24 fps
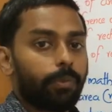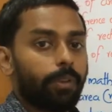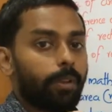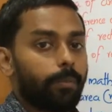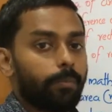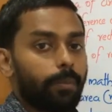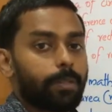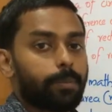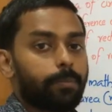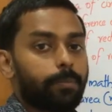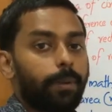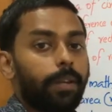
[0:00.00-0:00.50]

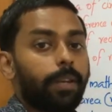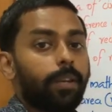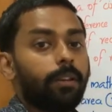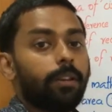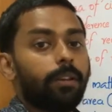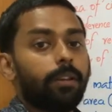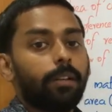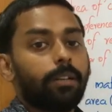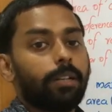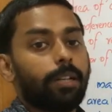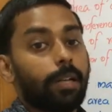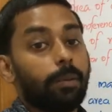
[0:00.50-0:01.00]
It must be
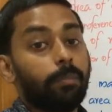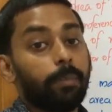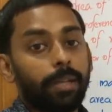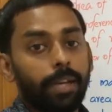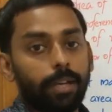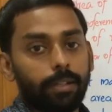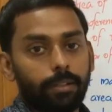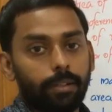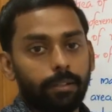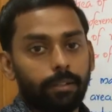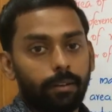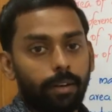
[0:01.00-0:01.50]

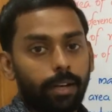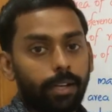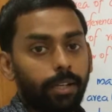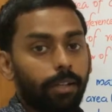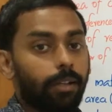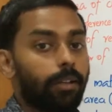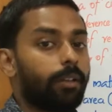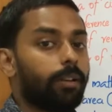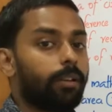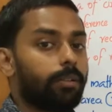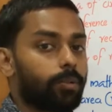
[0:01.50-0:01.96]
terminated, right?